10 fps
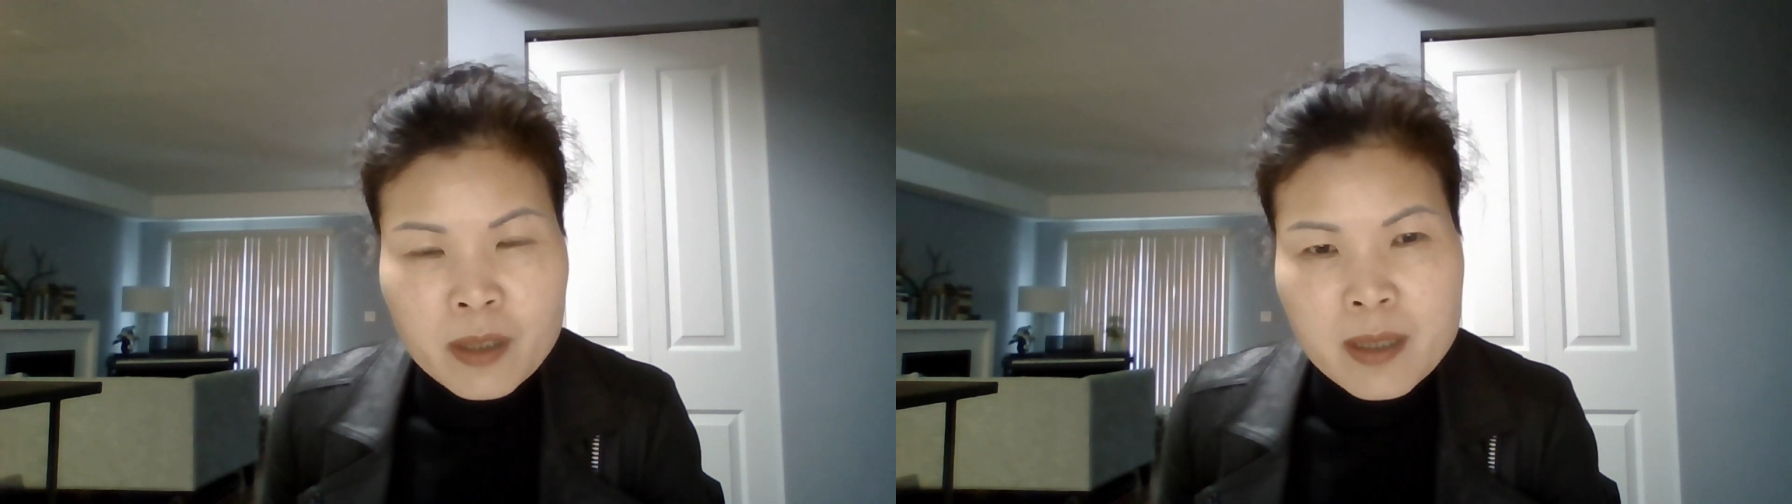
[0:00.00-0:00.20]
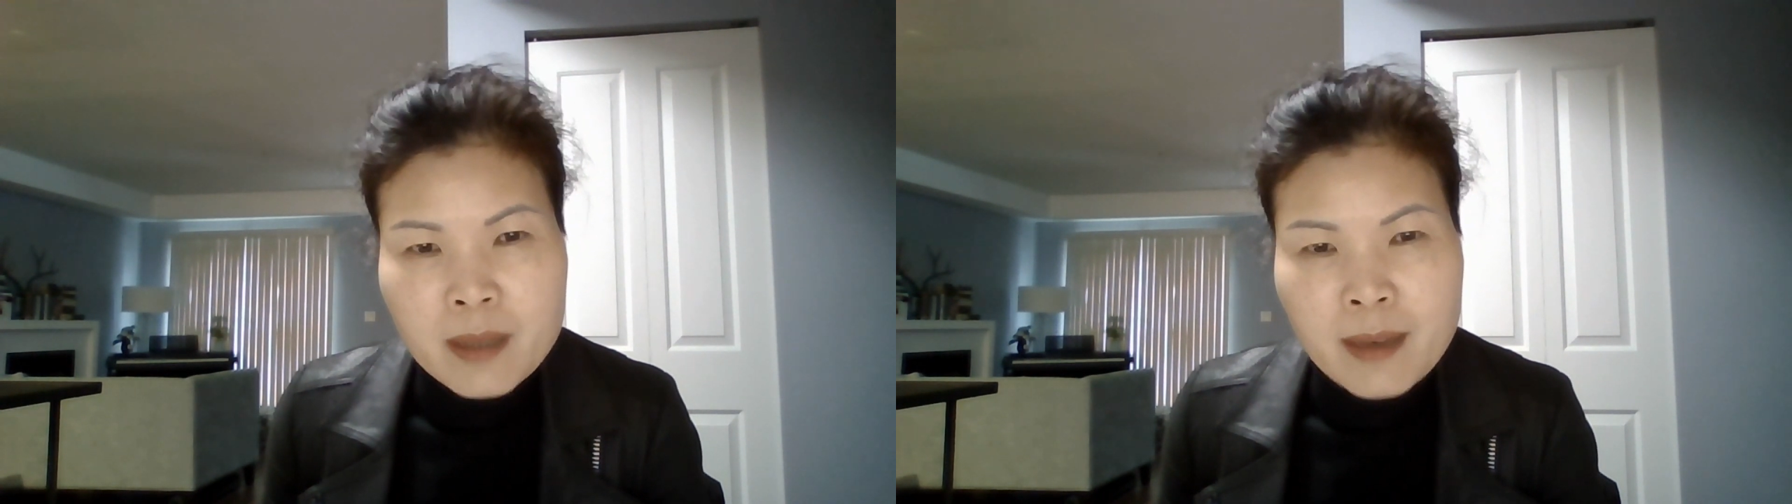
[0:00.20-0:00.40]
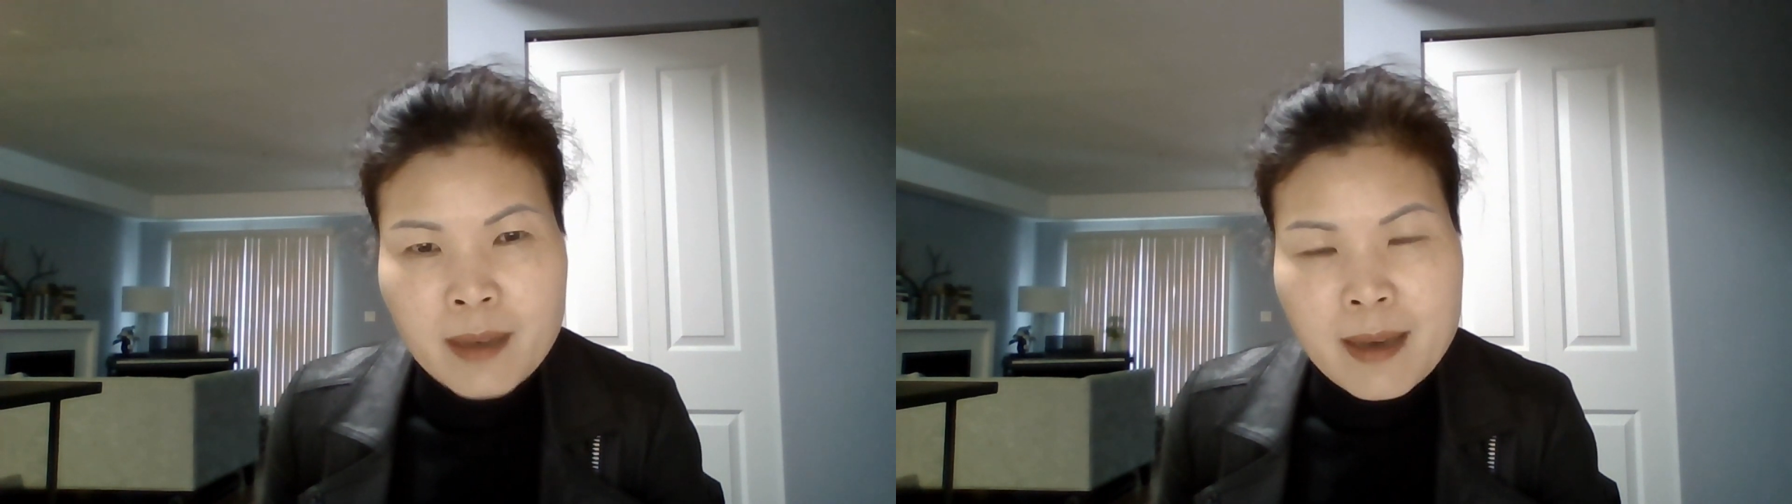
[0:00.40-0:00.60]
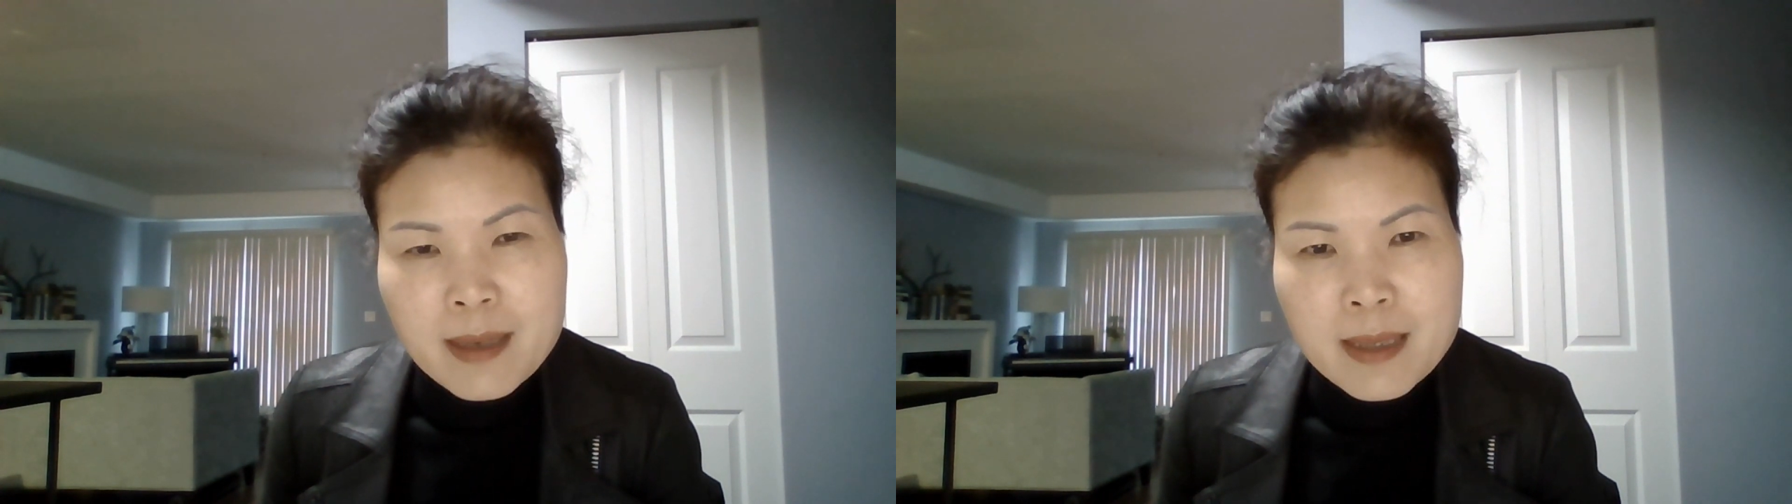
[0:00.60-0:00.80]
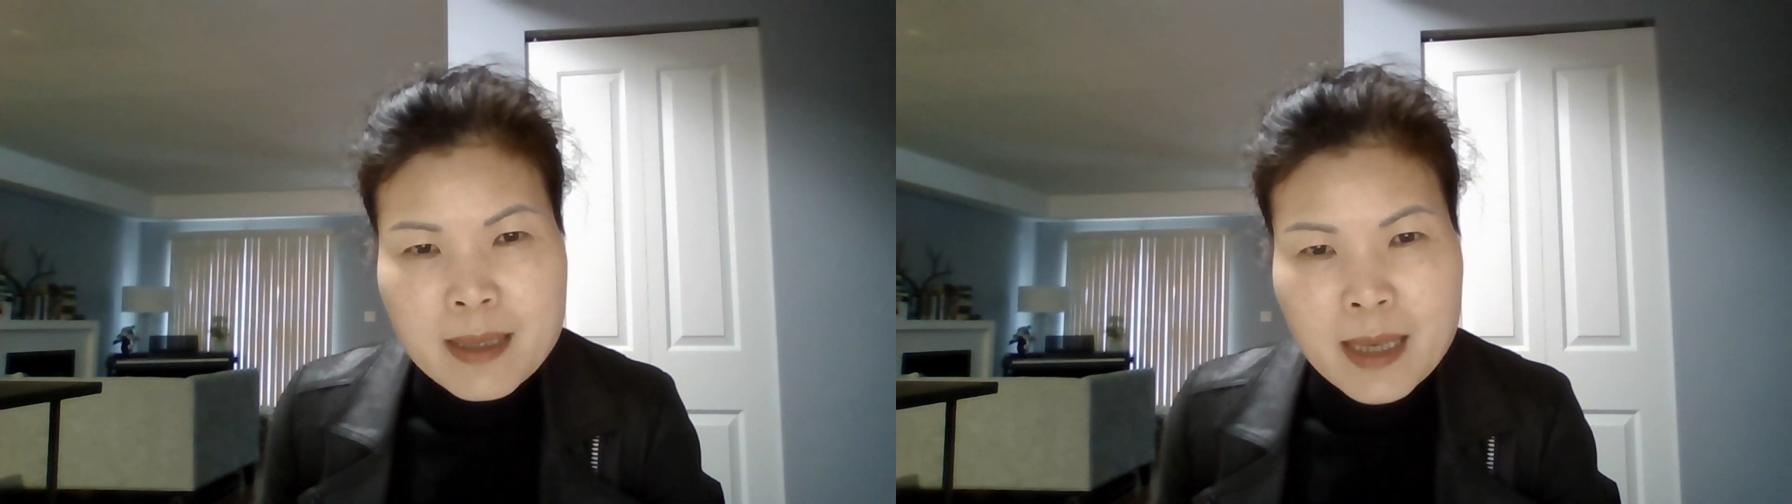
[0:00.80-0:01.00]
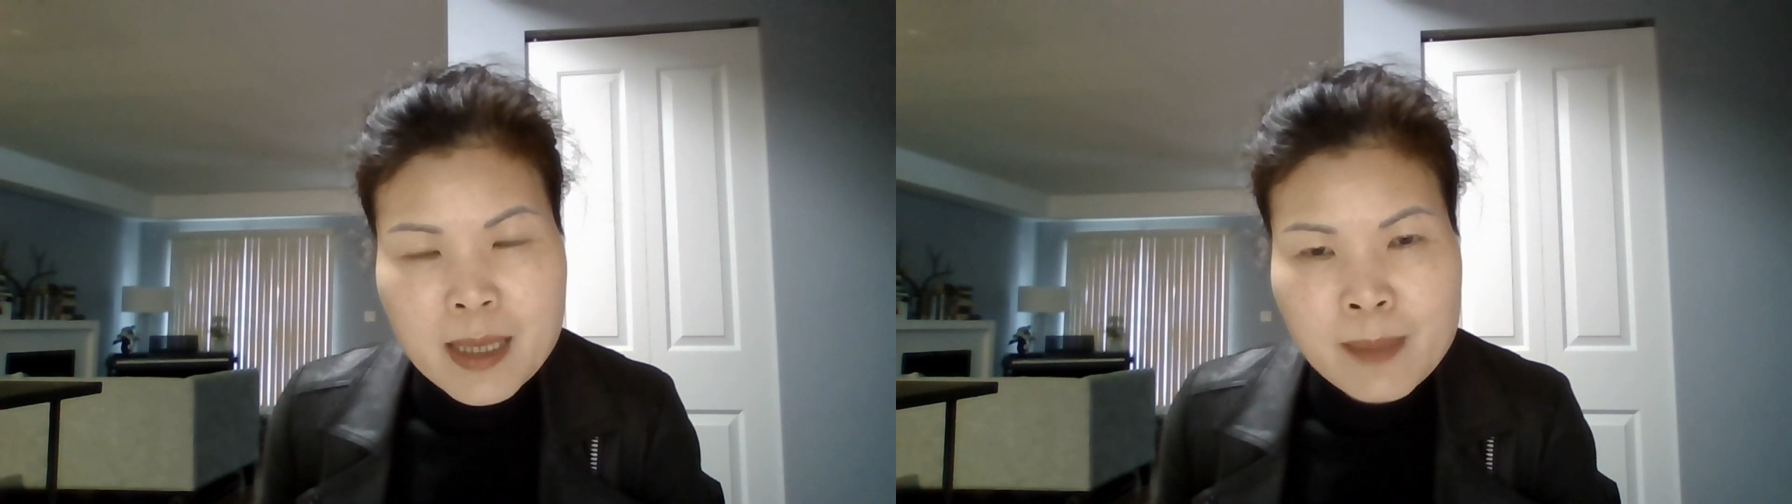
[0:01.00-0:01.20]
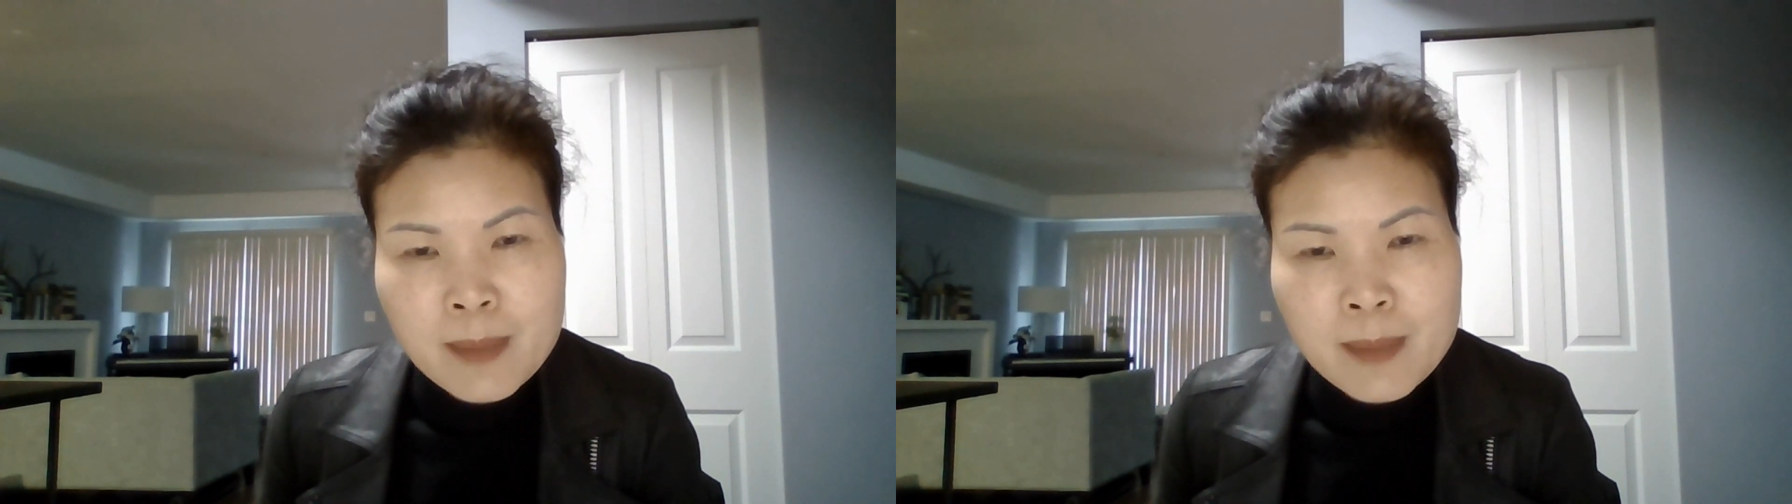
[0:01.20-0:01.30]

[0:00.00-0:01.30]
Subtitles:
online these days.